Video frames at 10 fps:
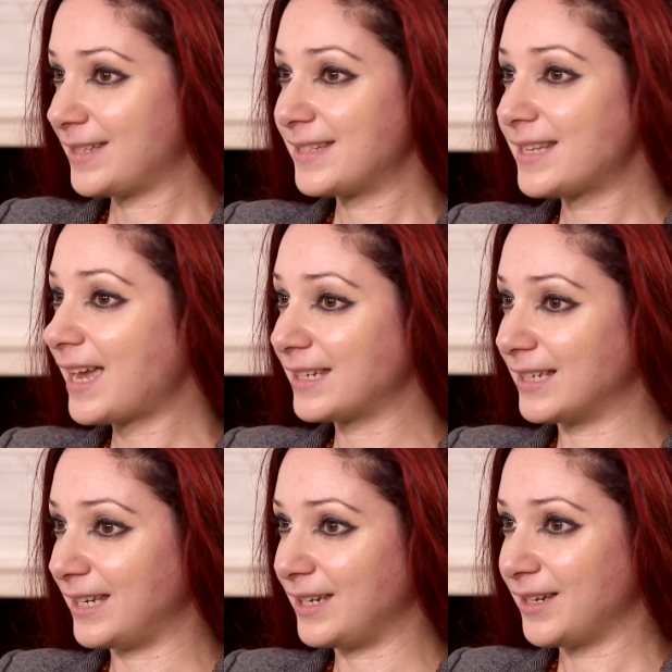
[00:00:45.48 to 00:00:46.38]

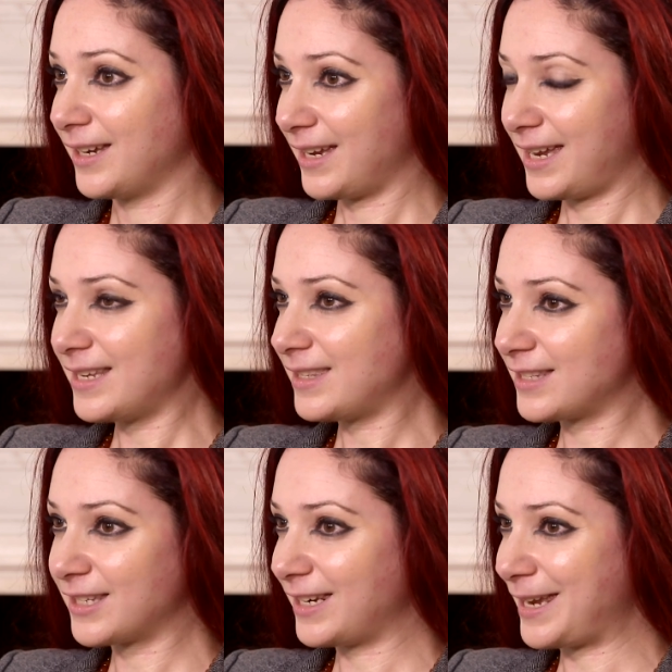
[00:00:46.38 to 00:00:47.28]
Secondly, is
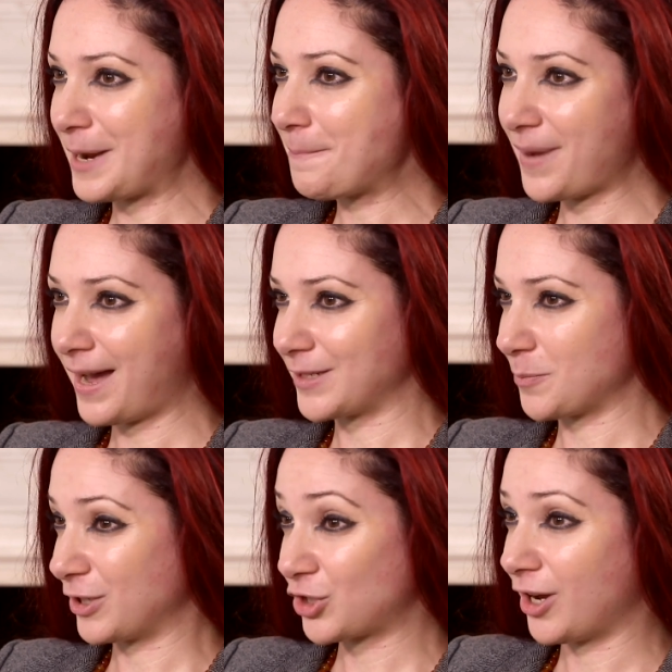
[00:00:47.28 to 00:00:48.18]
this going to
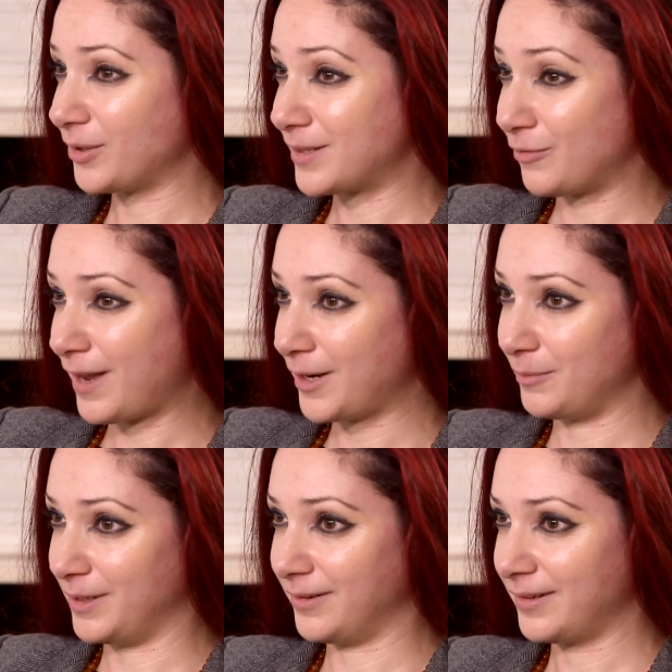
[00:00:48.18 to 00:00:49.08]
impact my child's
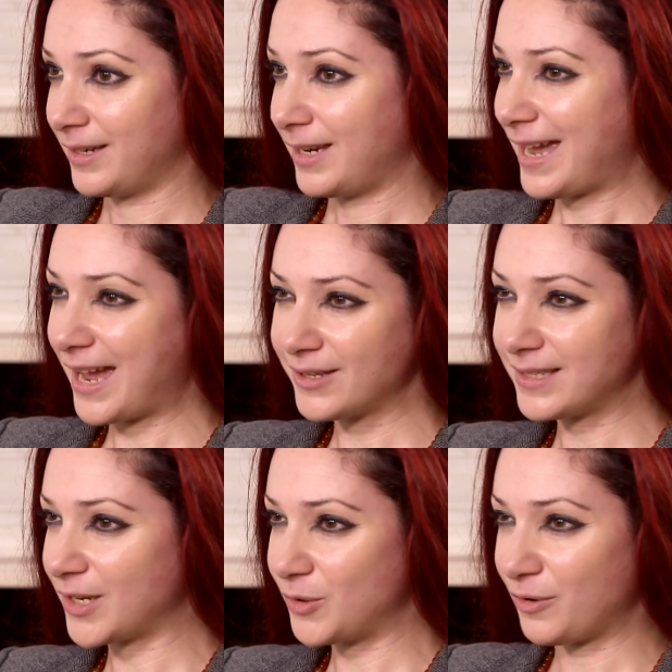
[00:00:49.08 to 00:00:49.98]
development? How's
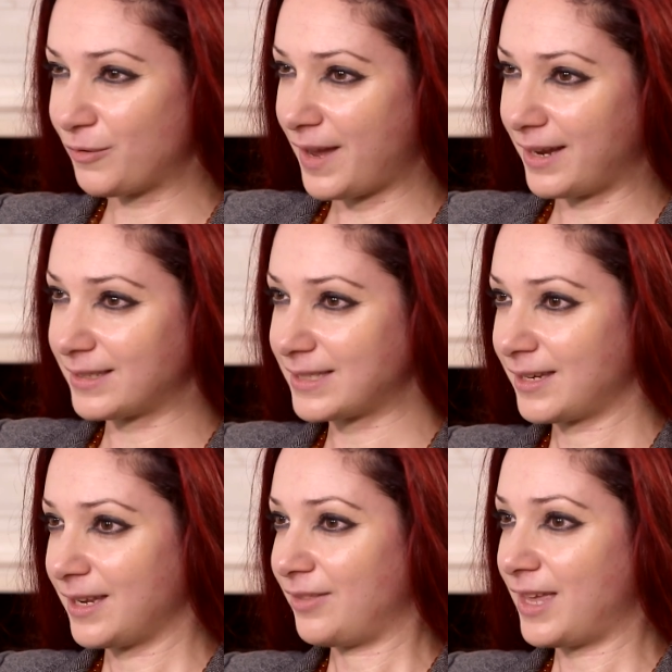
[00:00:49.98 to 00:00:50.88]
it going to affect
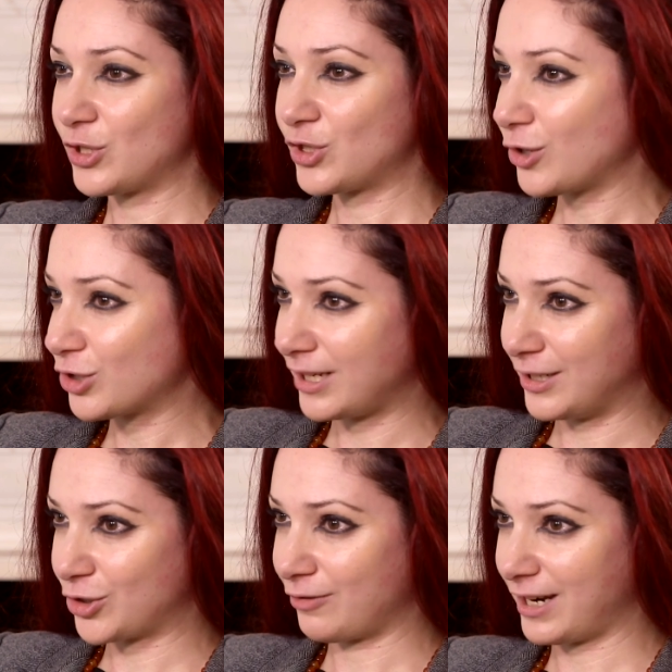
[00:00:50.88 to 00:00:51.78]
their social
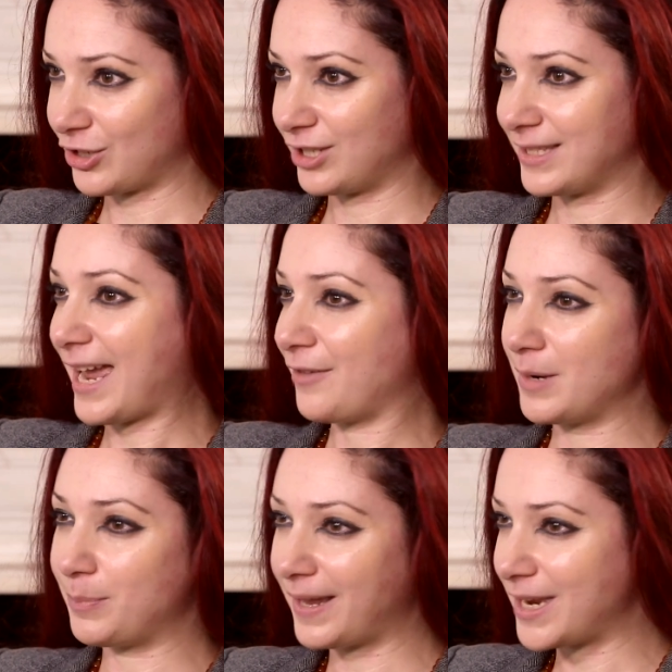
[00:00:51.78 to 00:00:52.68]
interactions, how
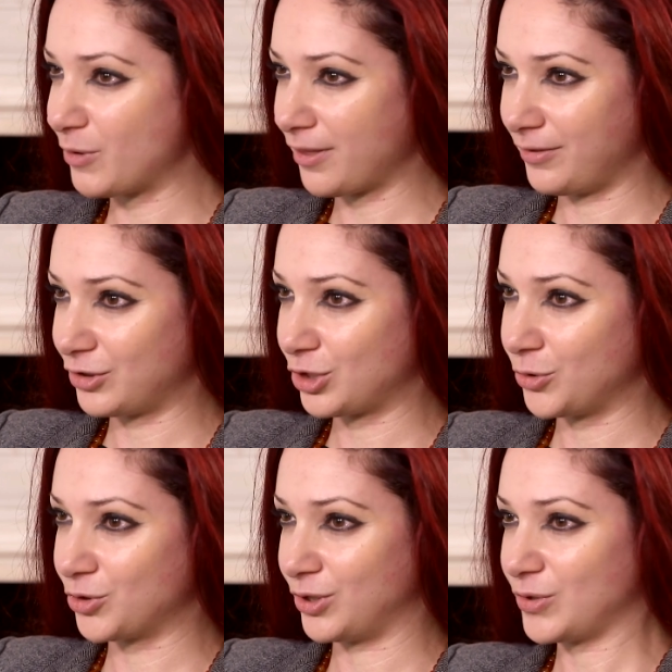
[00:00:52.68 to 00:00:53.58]
they play with other
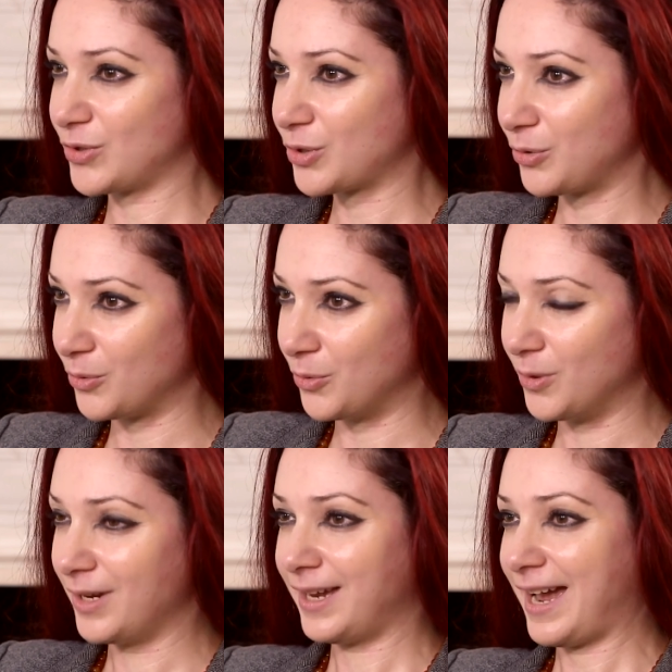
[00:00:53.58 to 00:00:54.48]
children at
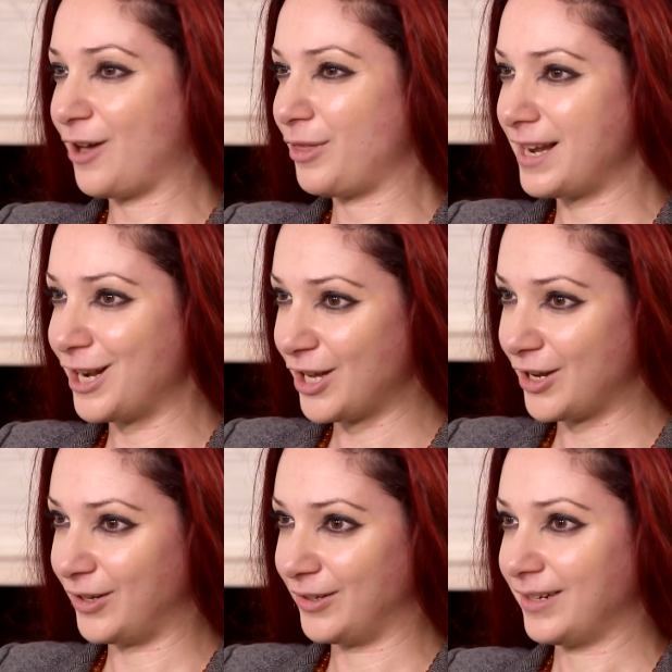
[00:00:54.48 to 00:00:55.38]
school, how they
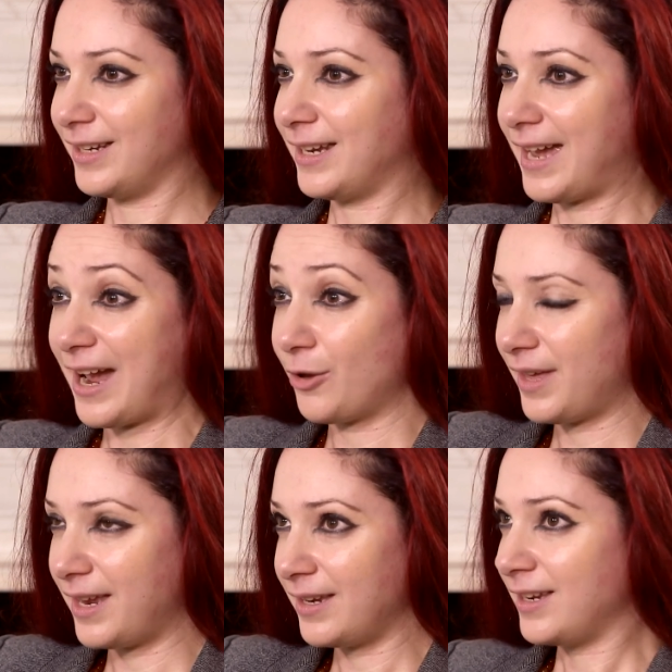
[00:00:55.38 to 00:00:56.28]
learn,
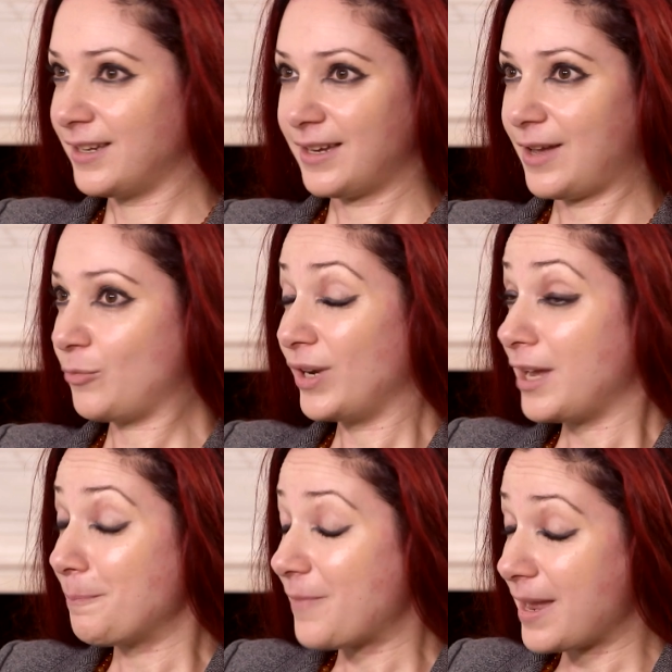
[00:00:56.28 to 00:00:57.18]
will
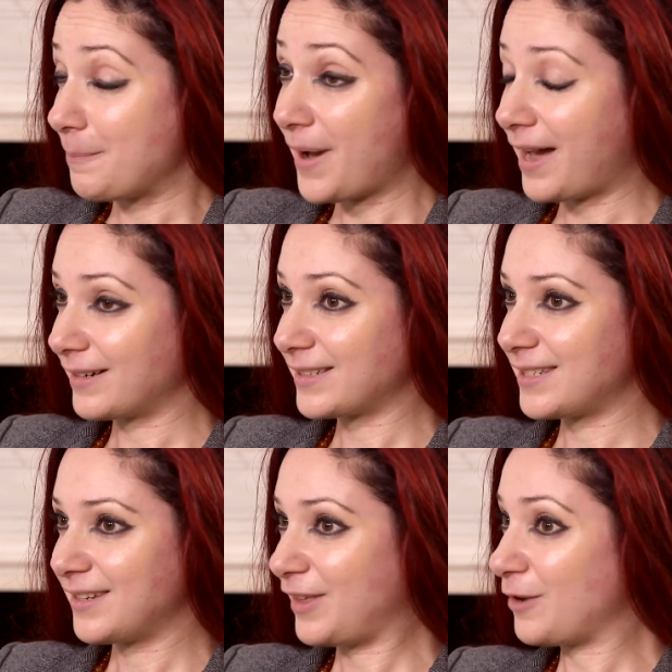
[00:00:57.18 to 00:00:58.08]
it
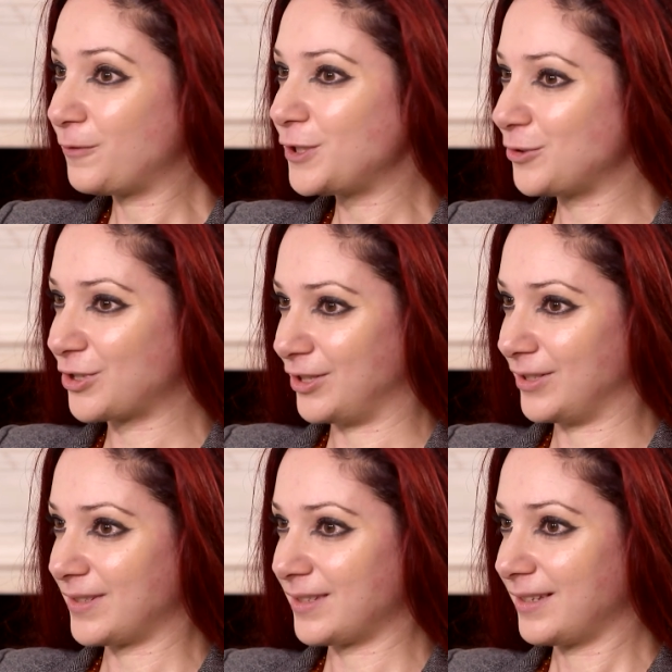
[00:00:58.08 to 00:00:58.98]
impact their
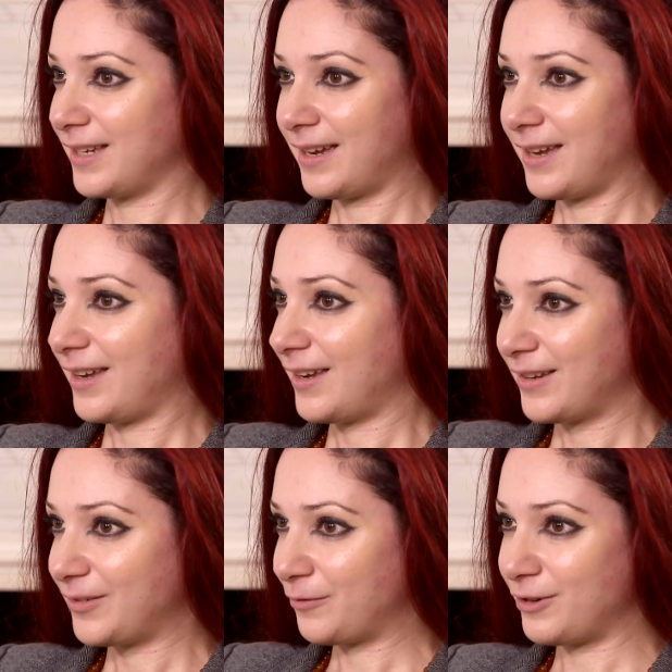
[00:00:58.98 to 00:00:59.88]
futures?
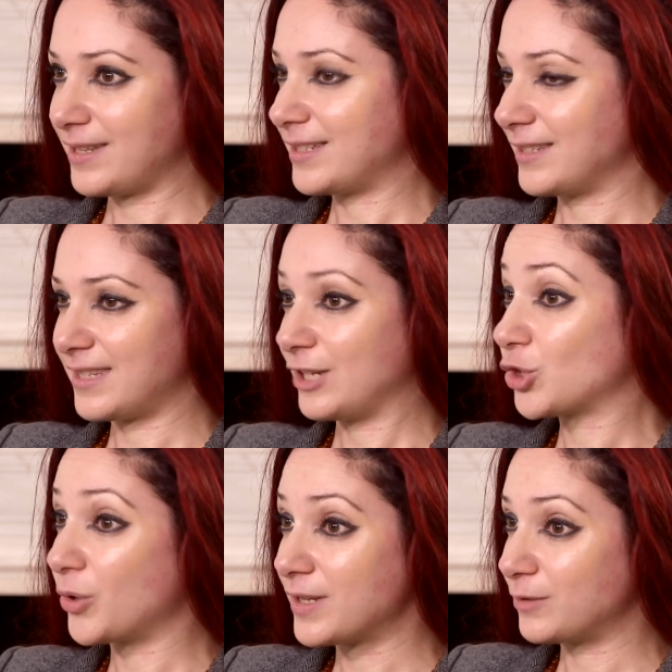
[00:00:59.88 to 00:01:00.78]
For instance, their
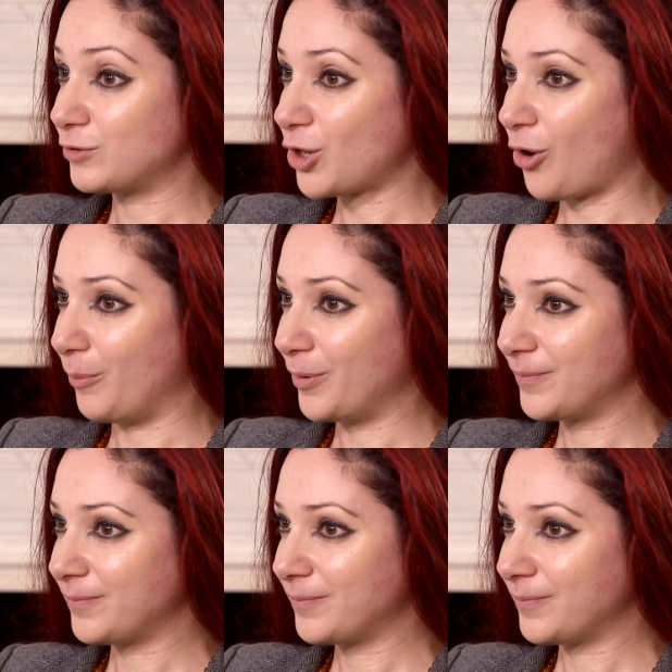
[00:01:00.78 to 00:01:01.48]
choice of job.